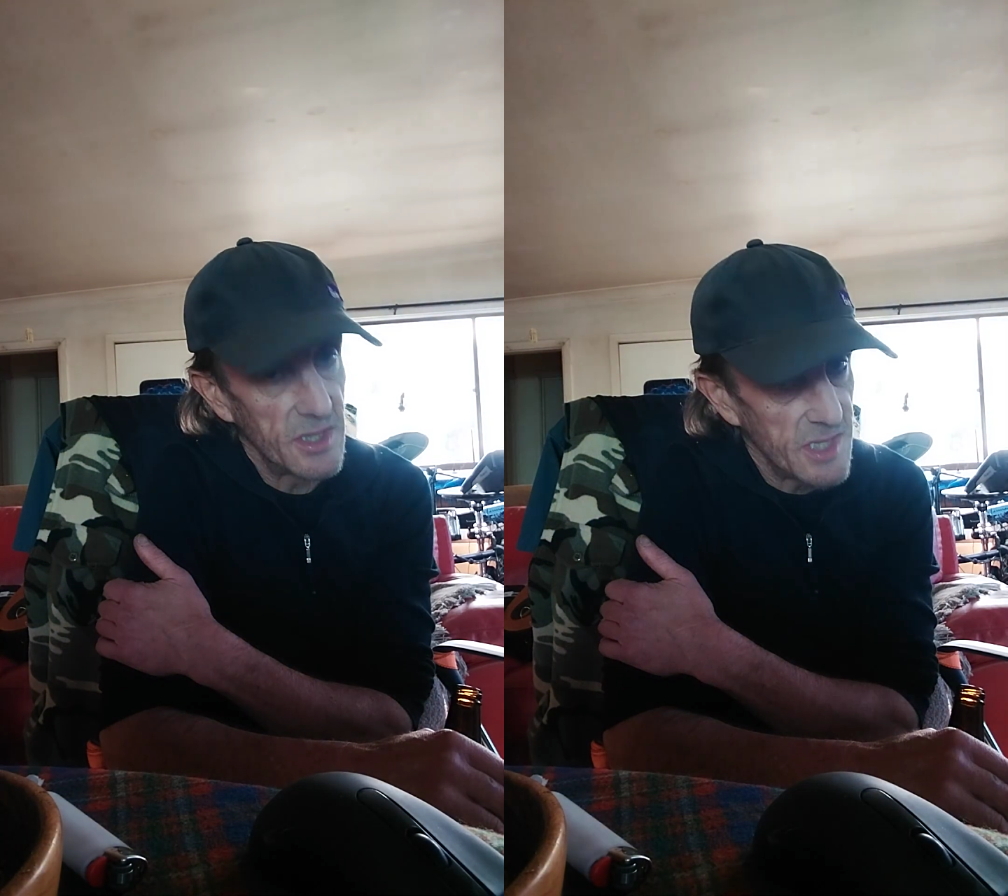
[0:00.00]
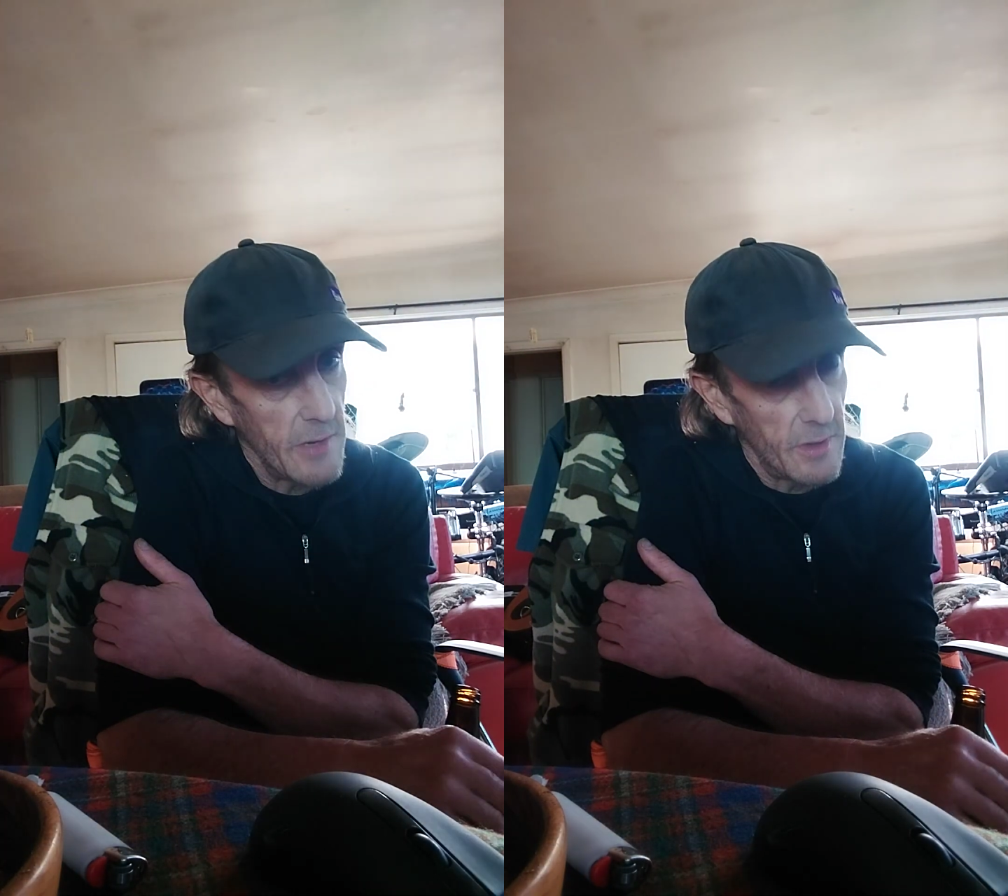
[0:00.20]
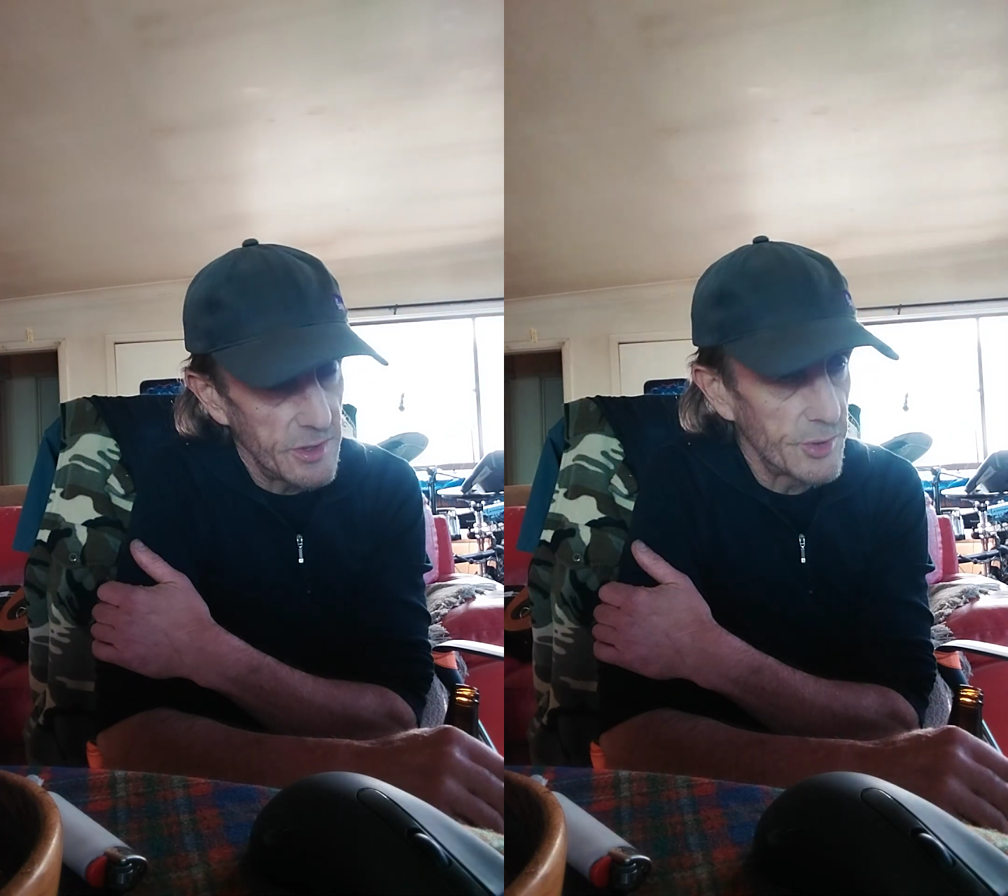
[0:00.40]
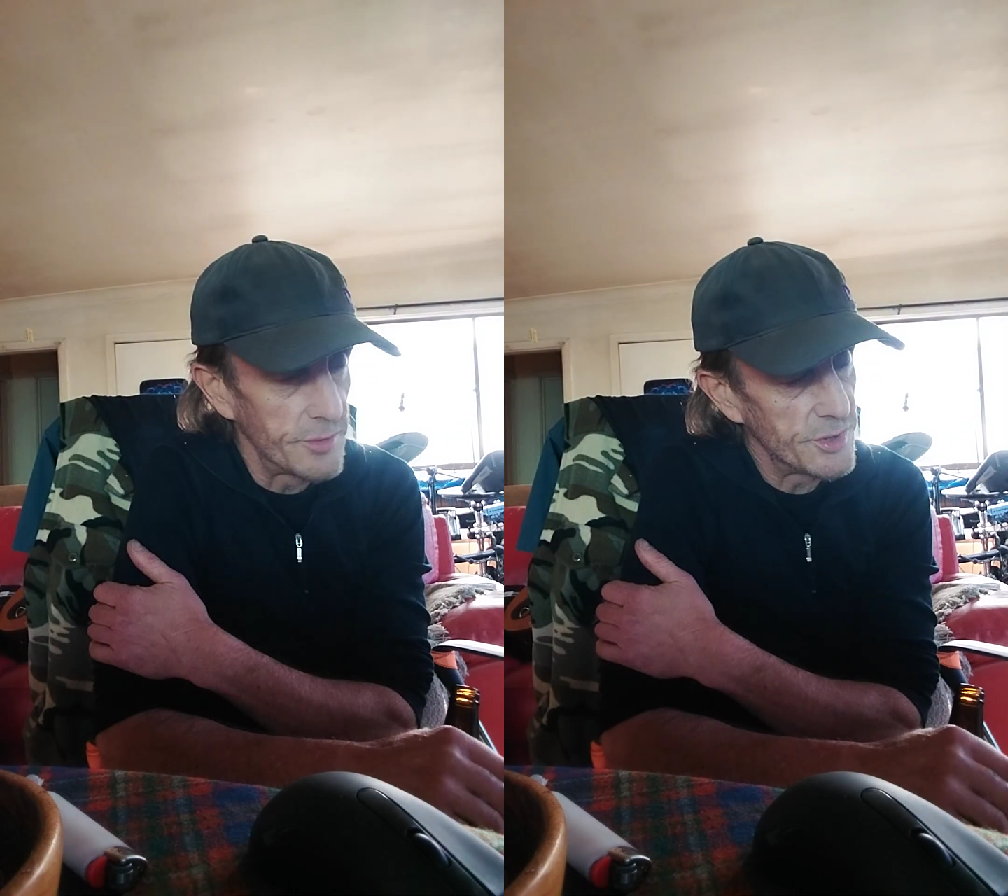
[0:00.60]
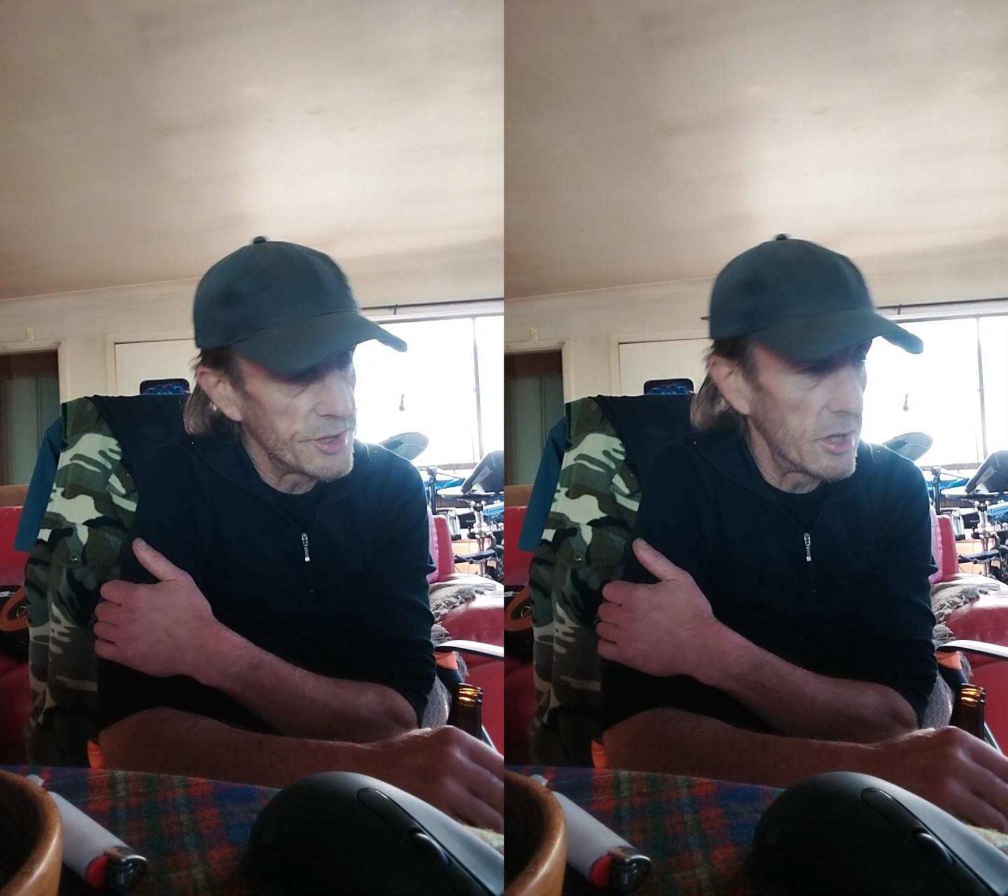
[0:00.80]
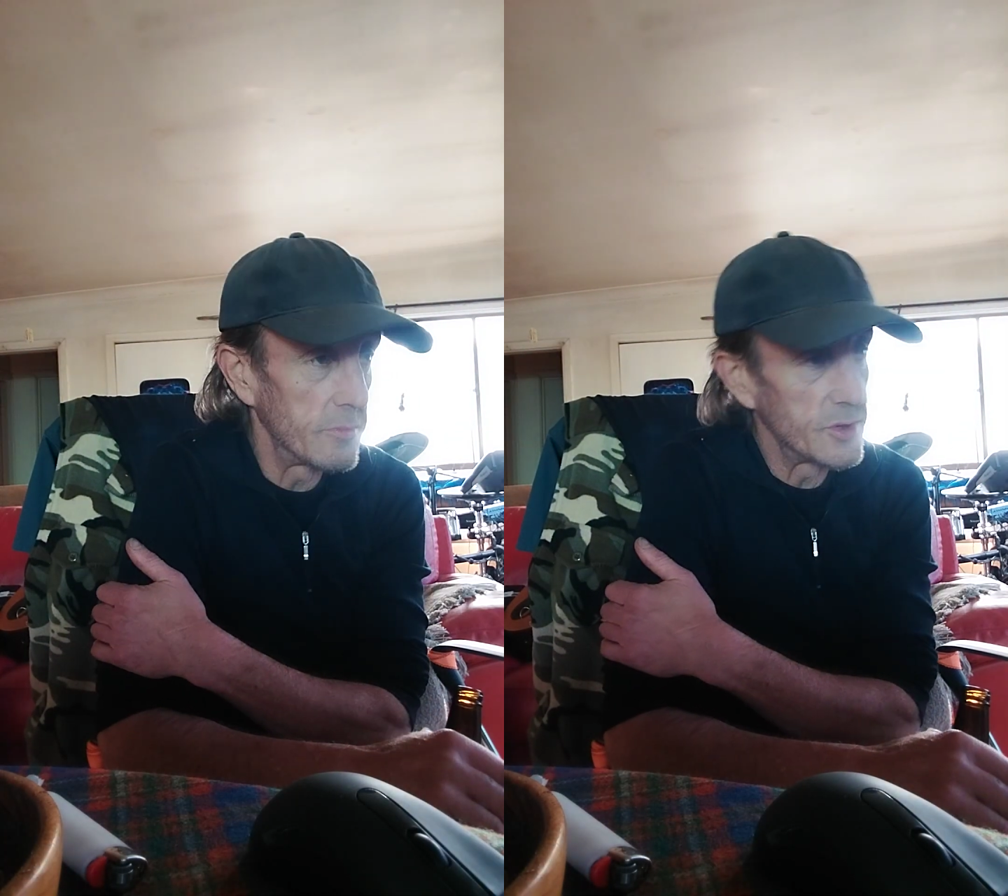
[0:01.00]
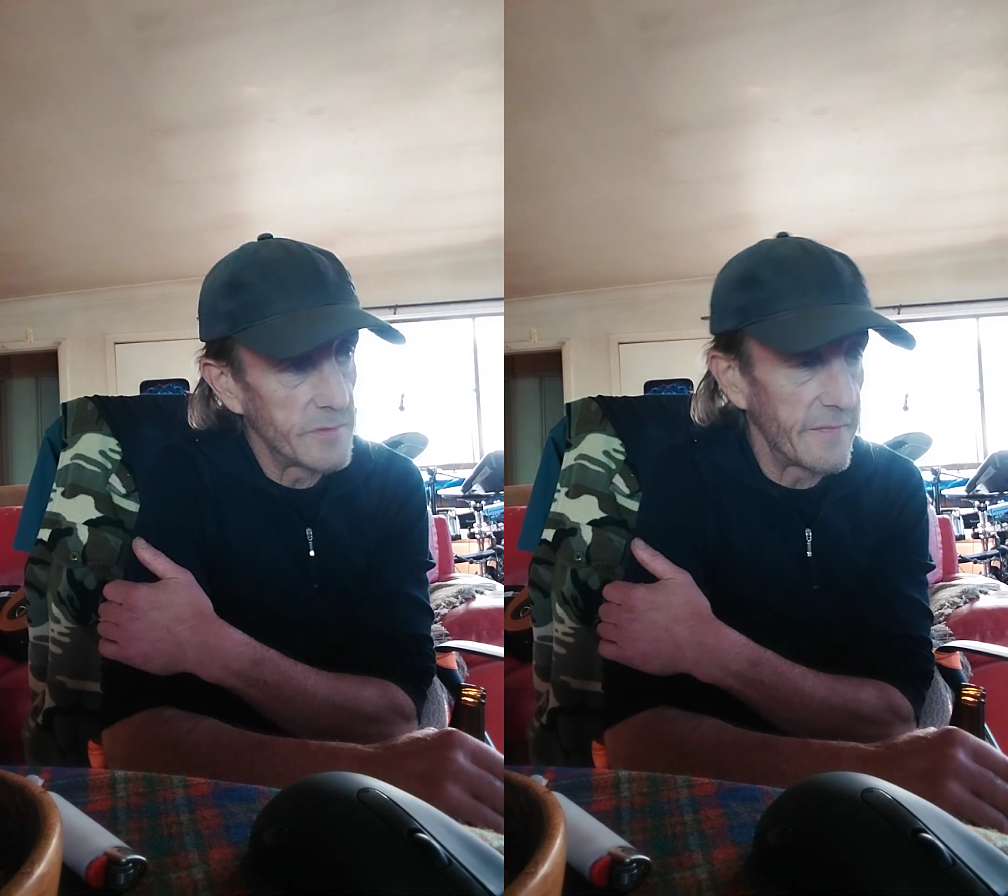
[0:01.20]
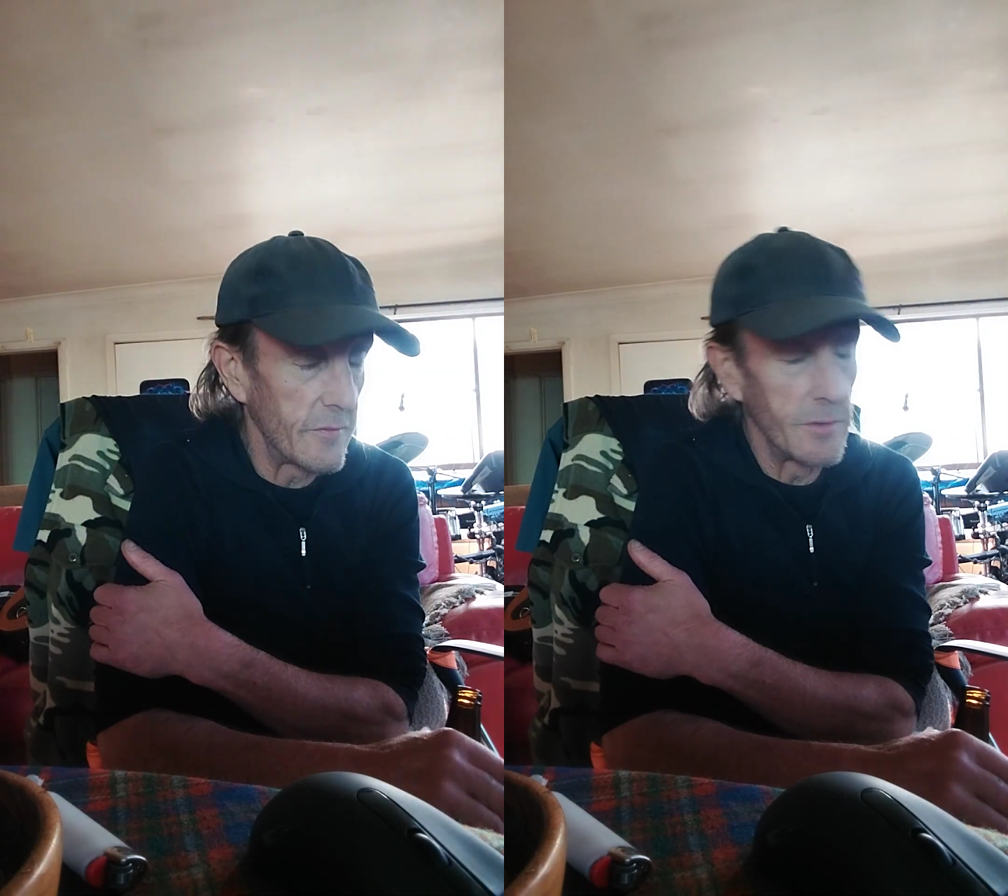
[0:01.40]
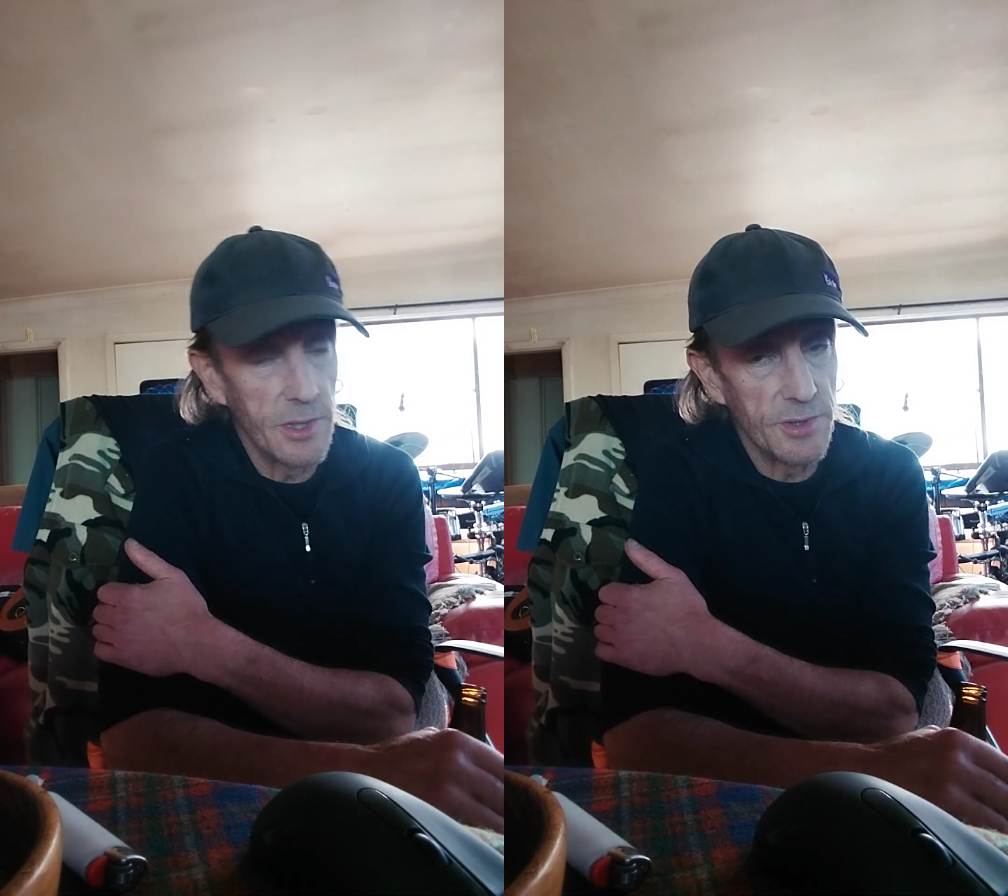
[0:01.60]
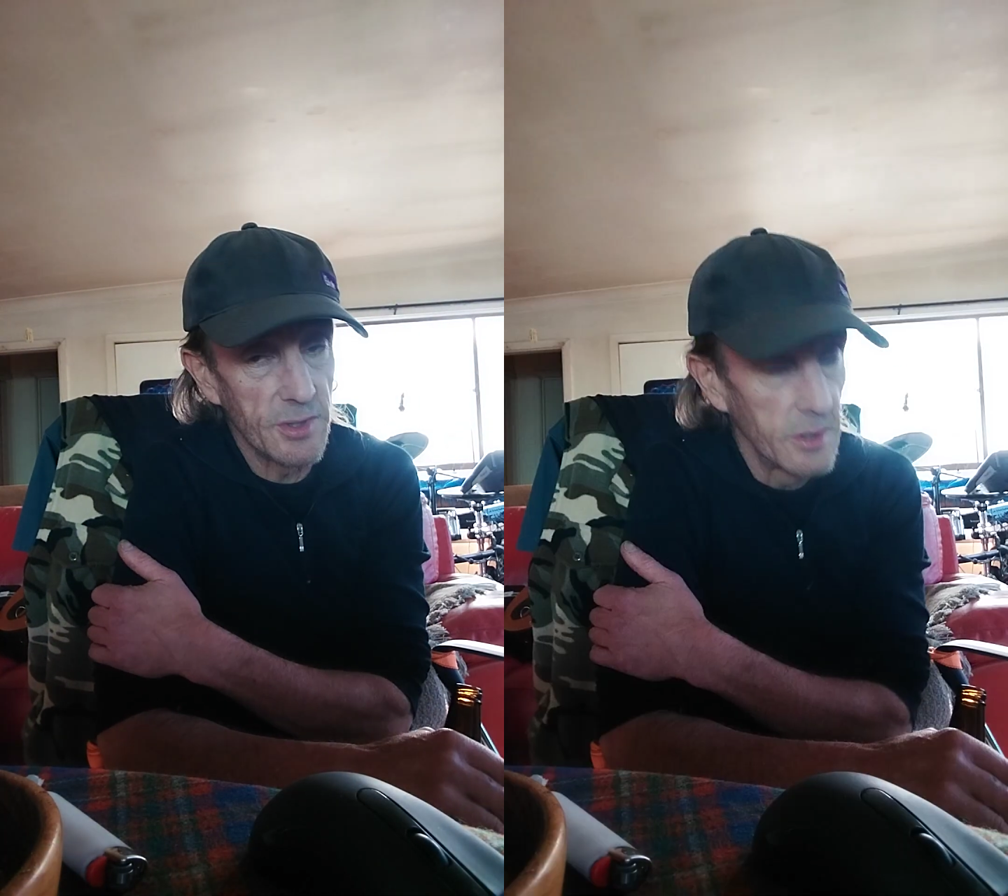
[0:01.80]
That's how I joined the shop, was through
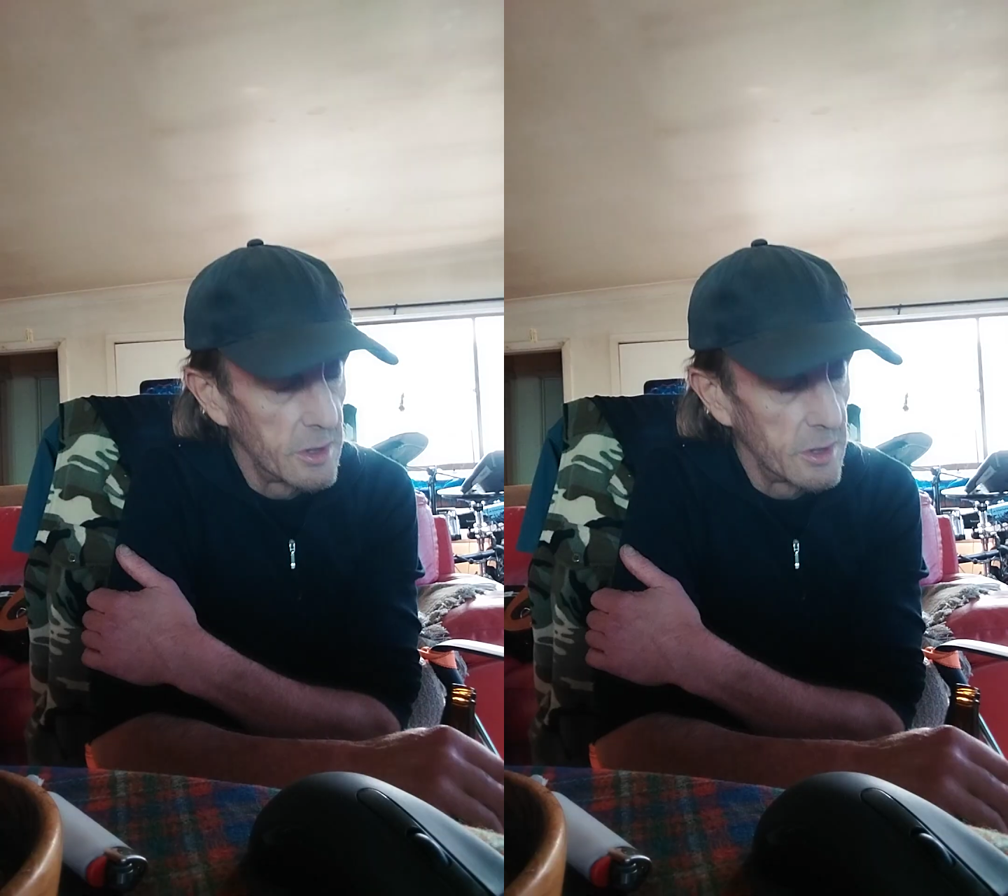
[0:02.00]
Liz.